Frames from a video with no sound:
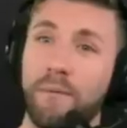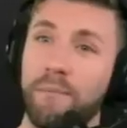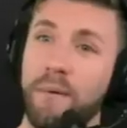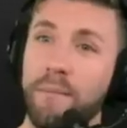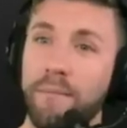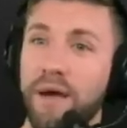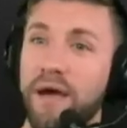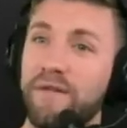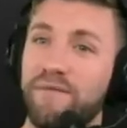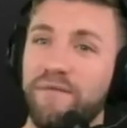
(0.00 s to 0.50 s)
My
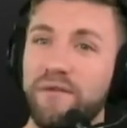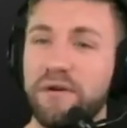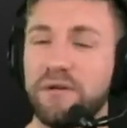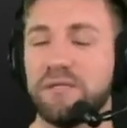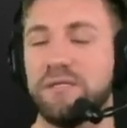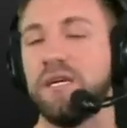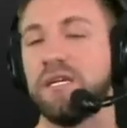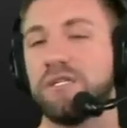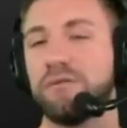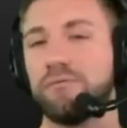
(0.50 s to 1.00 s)
man
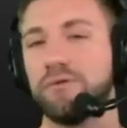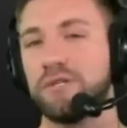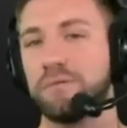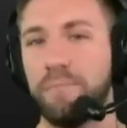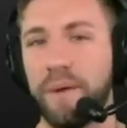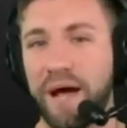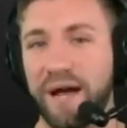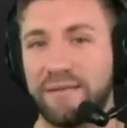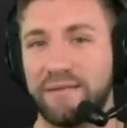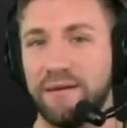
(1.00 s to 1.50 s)
feels
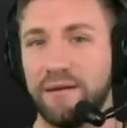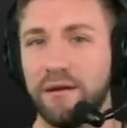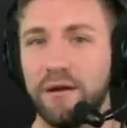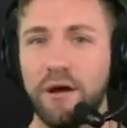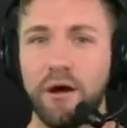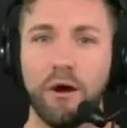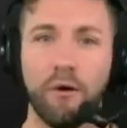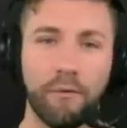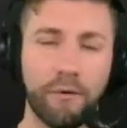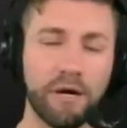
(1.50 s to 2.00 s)
disrespected.
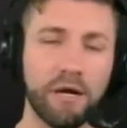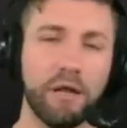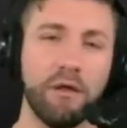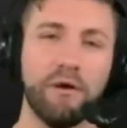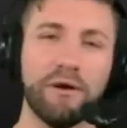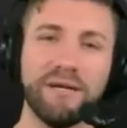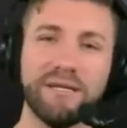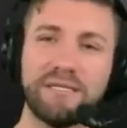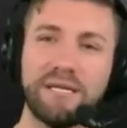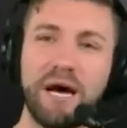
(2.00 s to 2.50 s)
We're going to
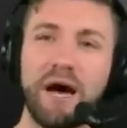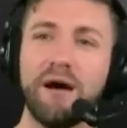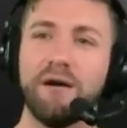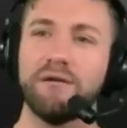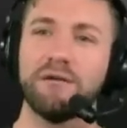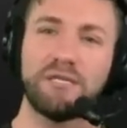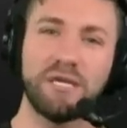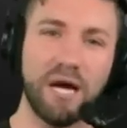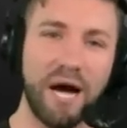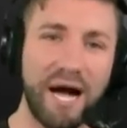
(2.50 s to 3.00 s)
look at
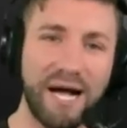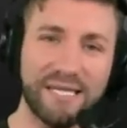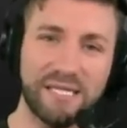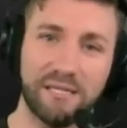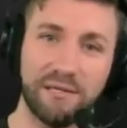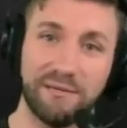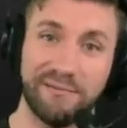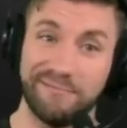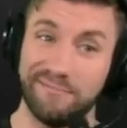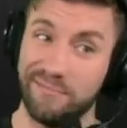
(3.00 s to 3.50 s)
Tyron
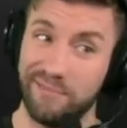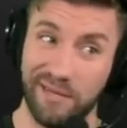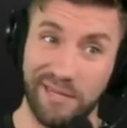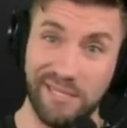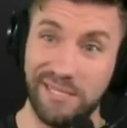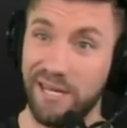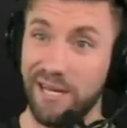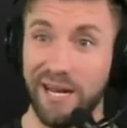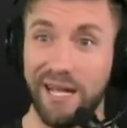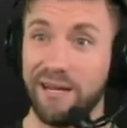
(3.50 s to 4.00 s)
Johnson. Is
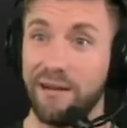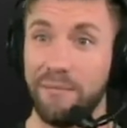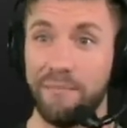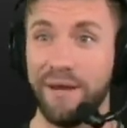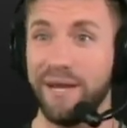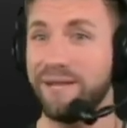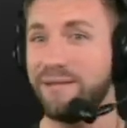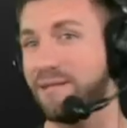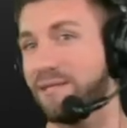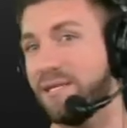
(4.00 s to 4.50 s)
he going to end up
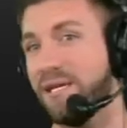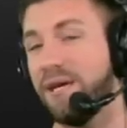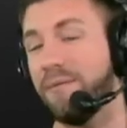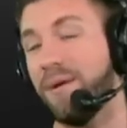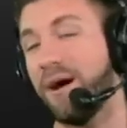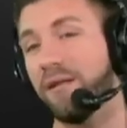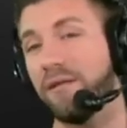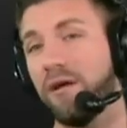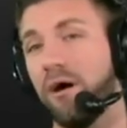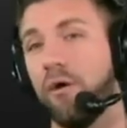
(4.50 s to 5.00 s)
making the team?
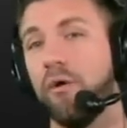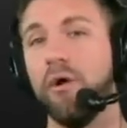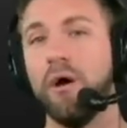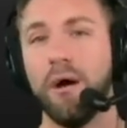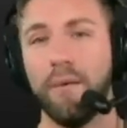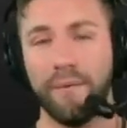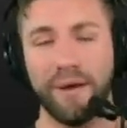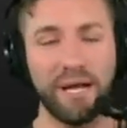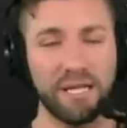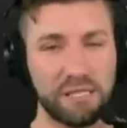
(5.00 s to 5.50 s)
I don't know.
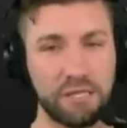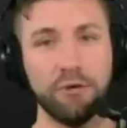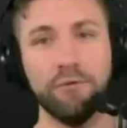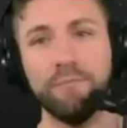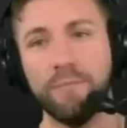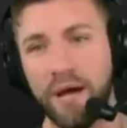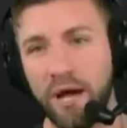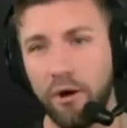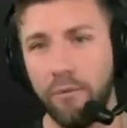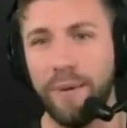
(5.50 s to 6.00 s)
We got two
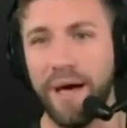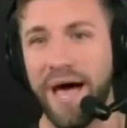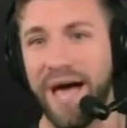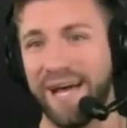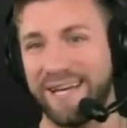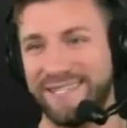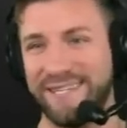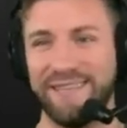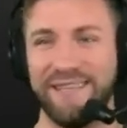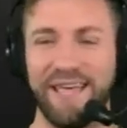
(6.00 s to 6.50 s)

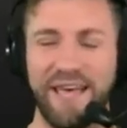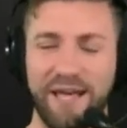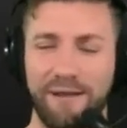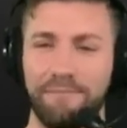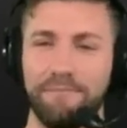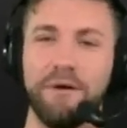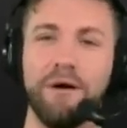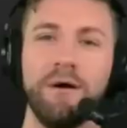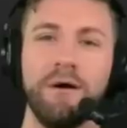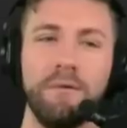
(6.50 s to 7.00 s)
mailbags. And
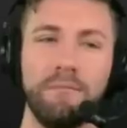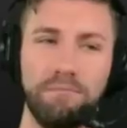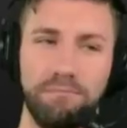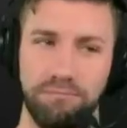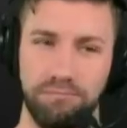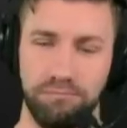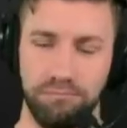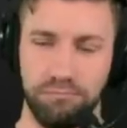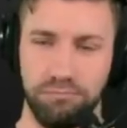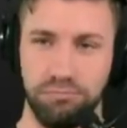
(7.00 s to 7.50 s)
then,
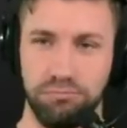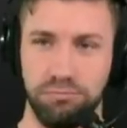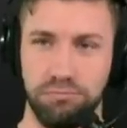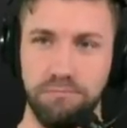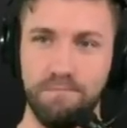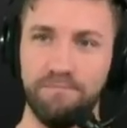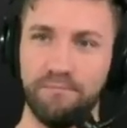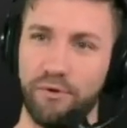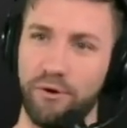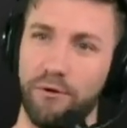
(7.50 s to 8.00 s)

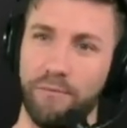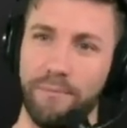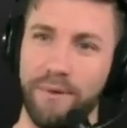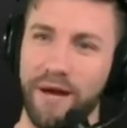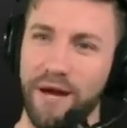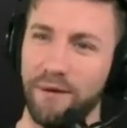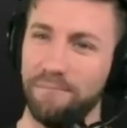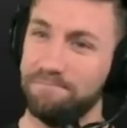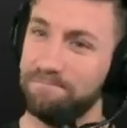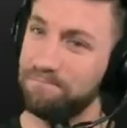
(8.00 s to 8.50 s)
oh,
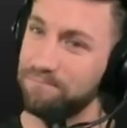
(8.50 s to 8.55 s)
man.